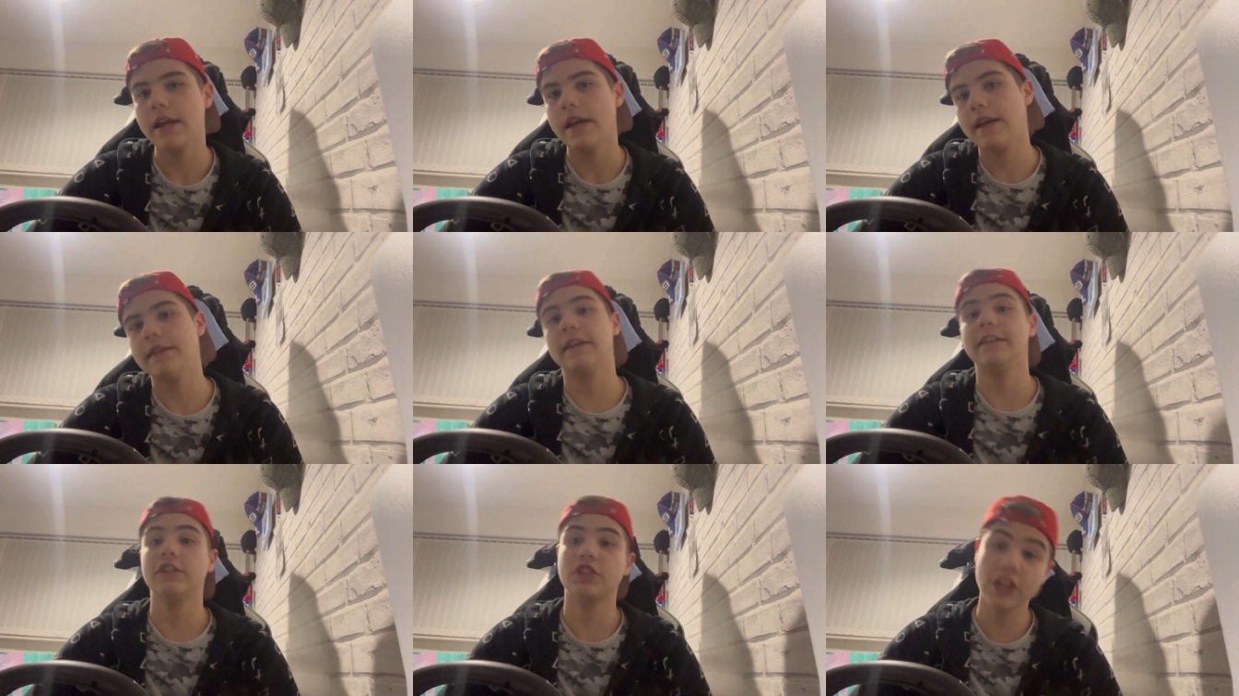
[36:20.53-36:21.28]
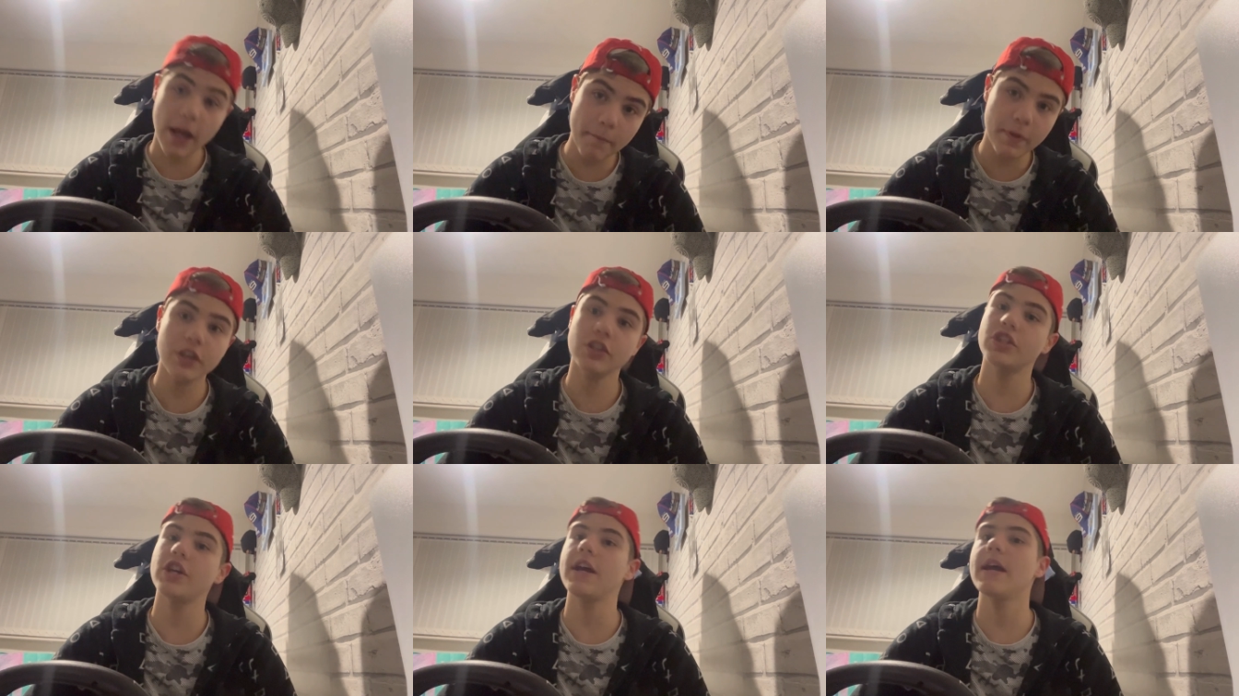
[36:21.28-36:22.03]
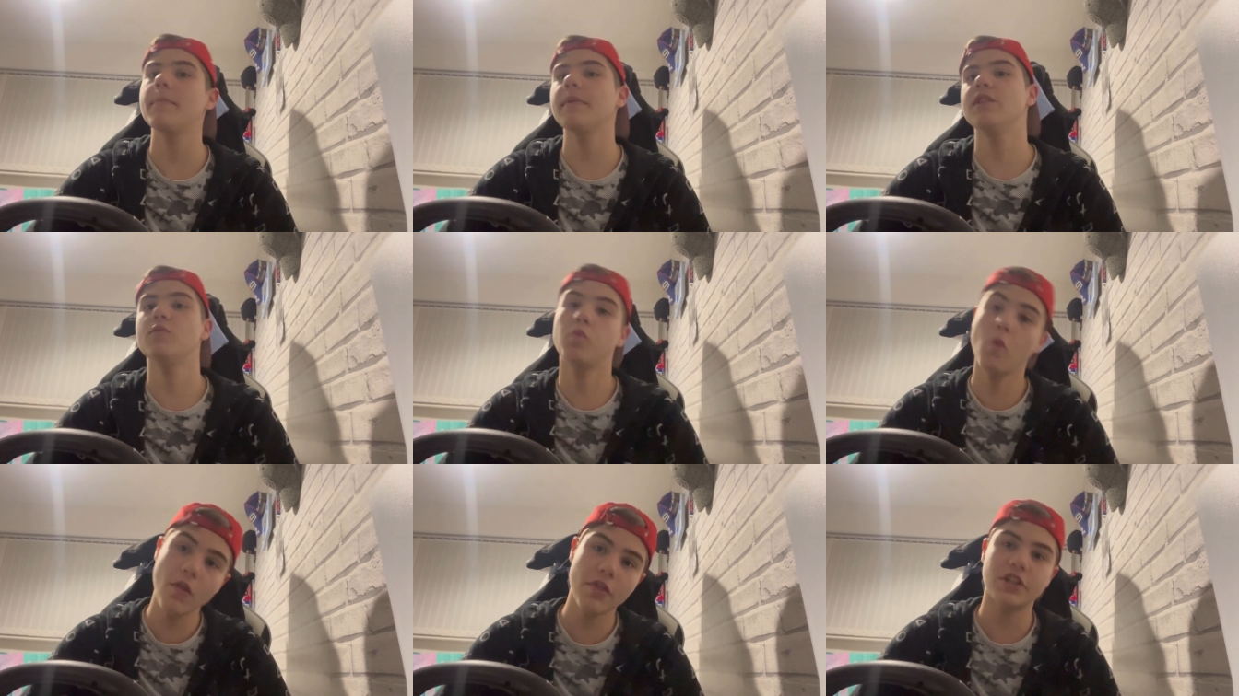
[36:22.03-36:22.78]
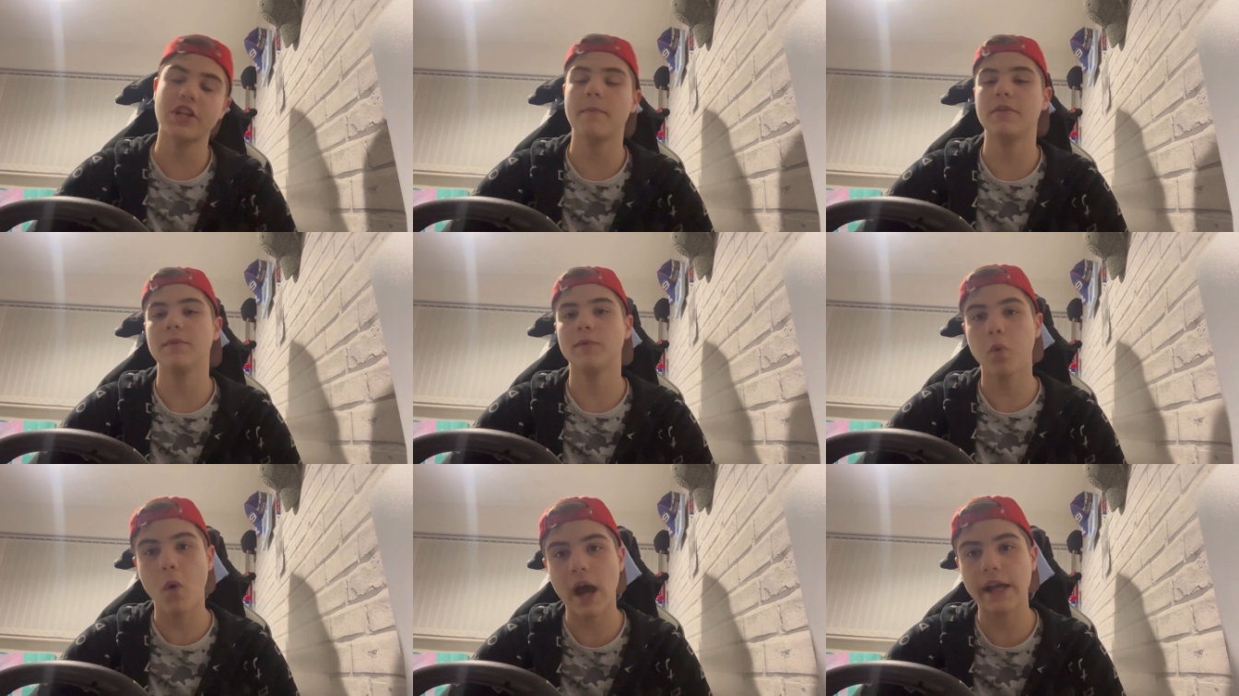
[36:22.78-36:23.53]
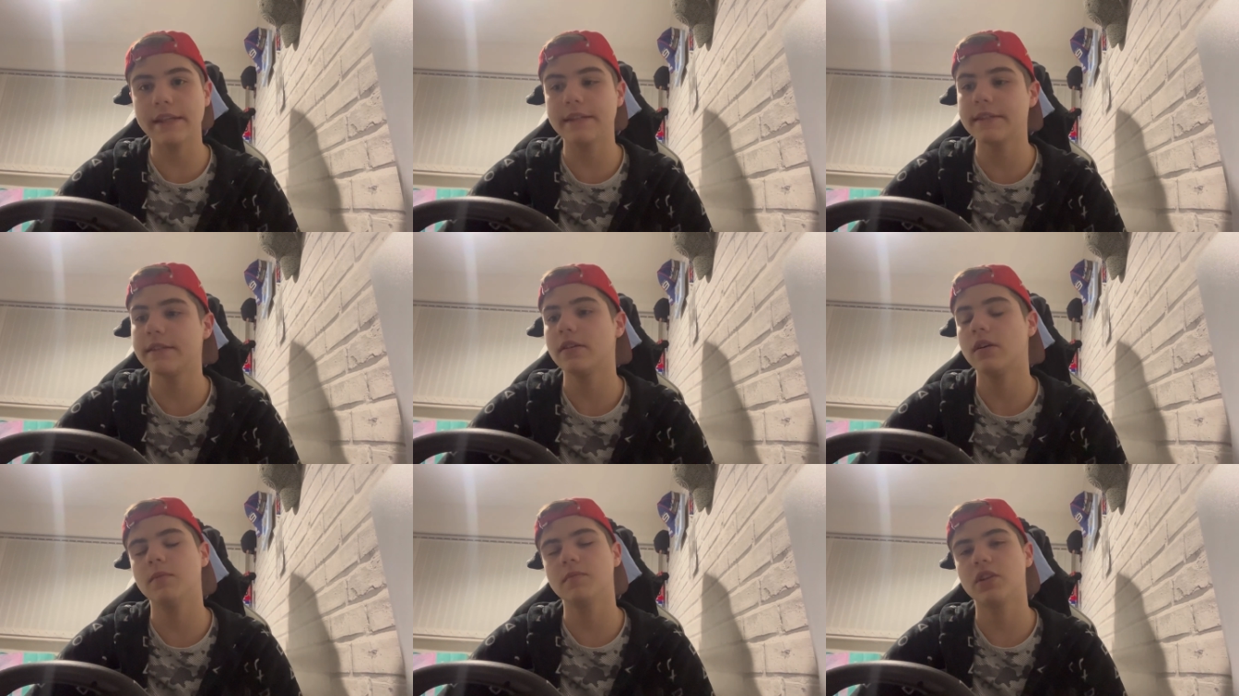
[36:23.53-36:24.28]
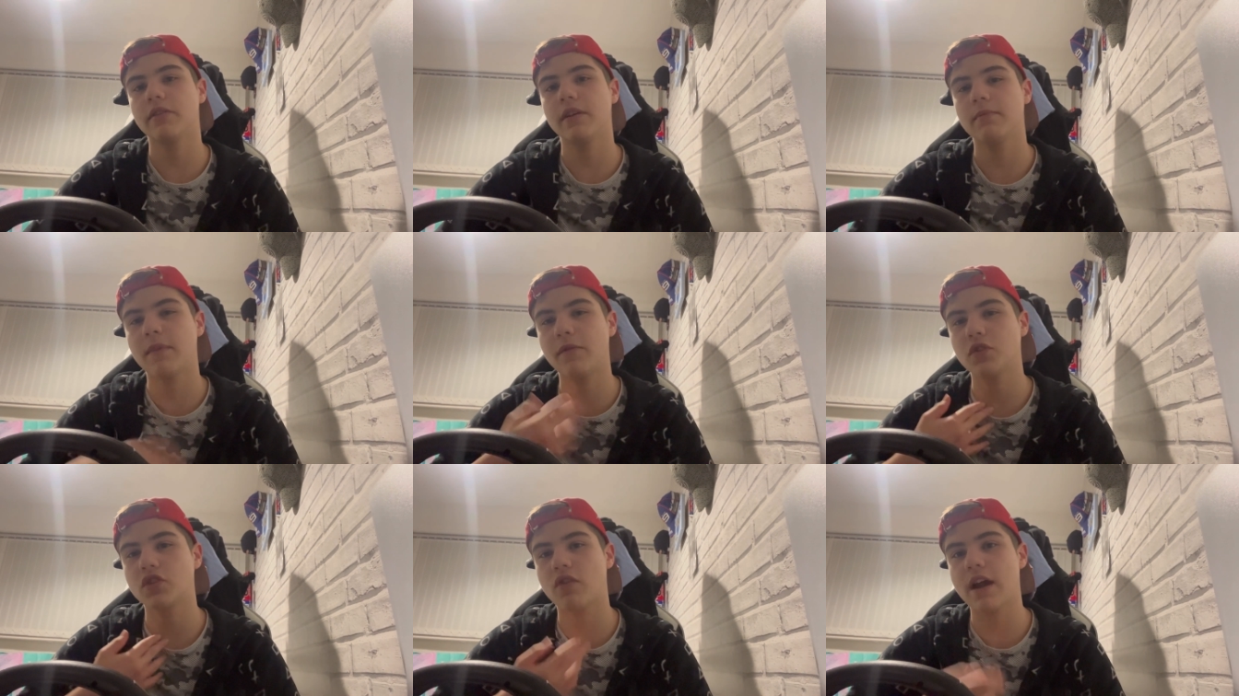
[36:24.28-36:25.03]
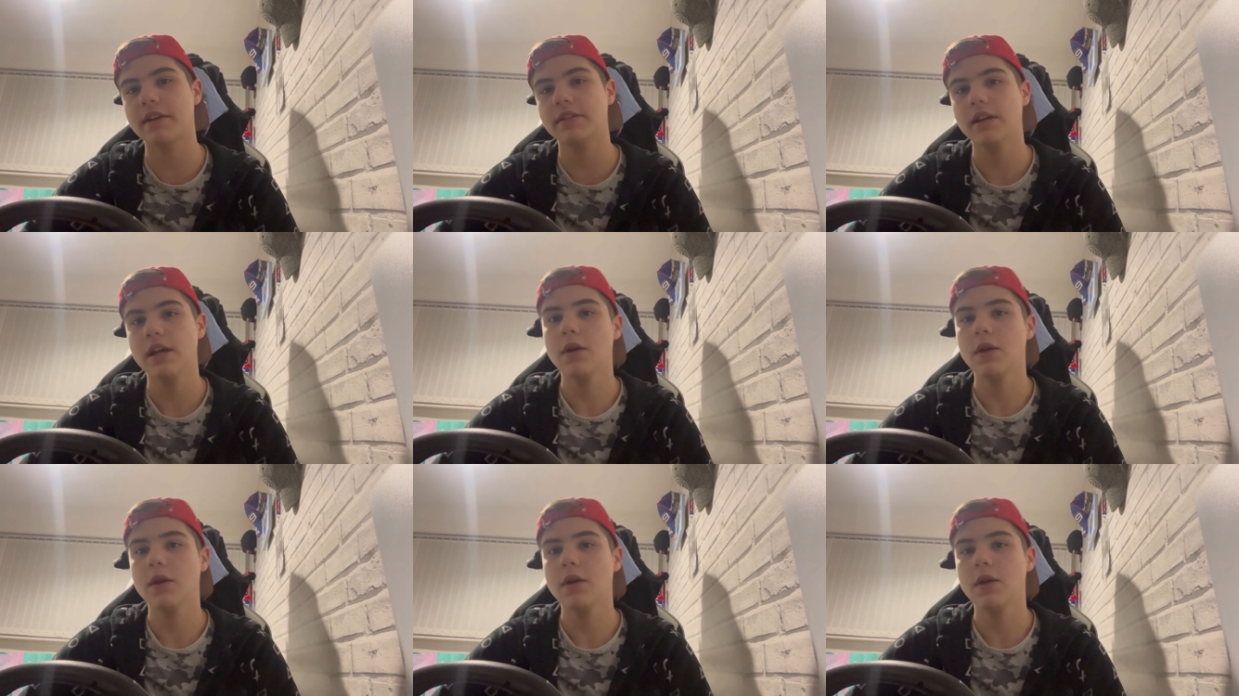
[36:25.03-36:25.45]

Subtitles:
He's led the championship. He's won the championship twice. Oh, sorry, my voice cracked.